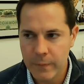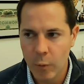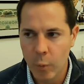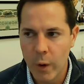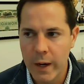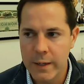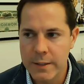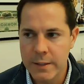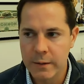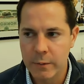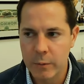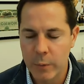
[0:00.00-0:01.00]
way
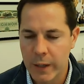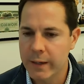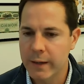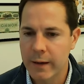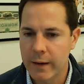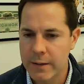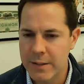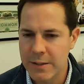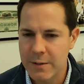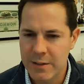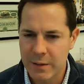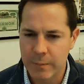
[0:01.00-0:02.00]
to
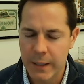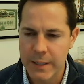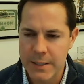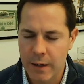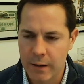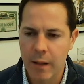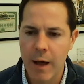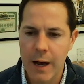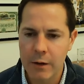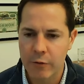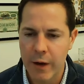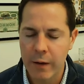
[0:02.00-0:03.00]
recognize to I guess
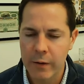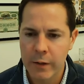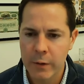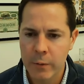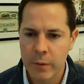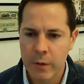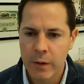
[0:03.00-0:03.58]
unlock value.